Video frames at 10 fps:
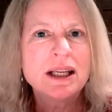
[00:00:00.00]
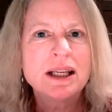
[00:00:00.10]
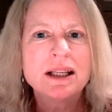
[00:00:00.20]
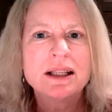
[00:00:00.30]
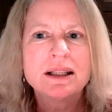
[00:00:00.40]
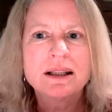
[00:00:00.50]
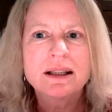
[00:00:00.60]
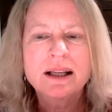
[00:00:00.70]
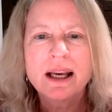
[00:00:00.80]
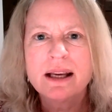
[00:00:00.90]
in a
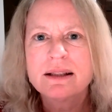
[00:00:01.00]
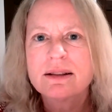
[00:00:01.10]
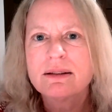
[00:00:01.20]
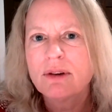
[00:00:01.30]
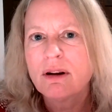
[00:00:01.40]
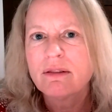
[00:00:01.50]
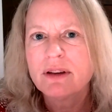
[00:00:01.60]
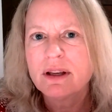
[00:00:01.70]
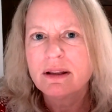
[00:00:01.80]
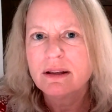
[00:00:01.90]
case
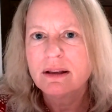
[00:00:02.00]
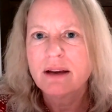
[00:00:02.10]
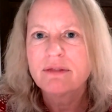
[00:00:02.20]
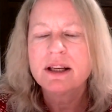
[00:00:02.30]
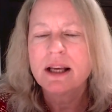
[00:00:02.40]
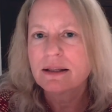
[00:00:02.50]
involving the FDA's